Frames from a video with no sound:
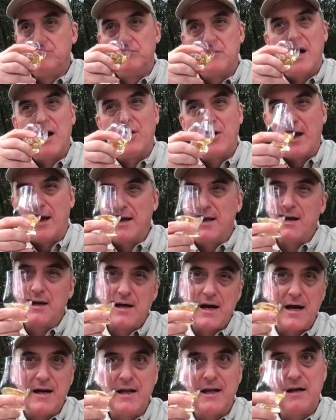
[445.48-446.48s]
Okay, again,
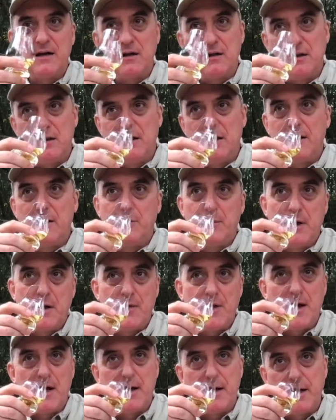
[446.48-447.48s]
kind of getting a little bit of the
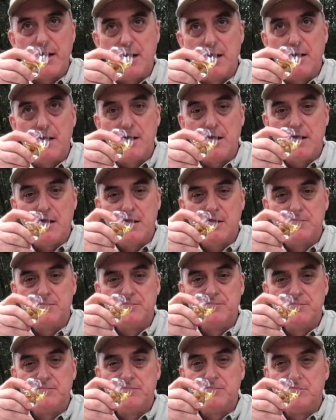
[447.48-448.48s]
honey here
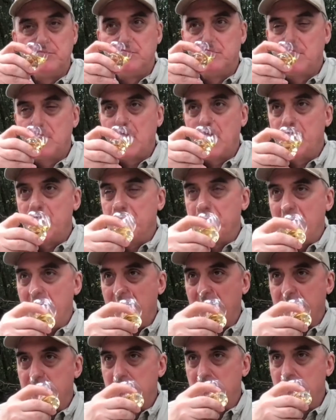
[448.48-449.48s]
in the
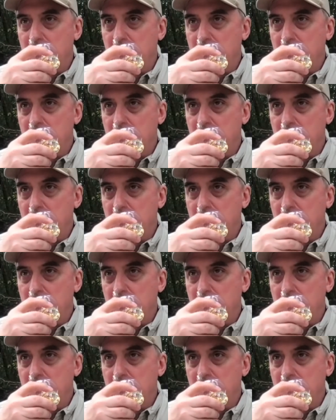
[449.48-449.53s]
back.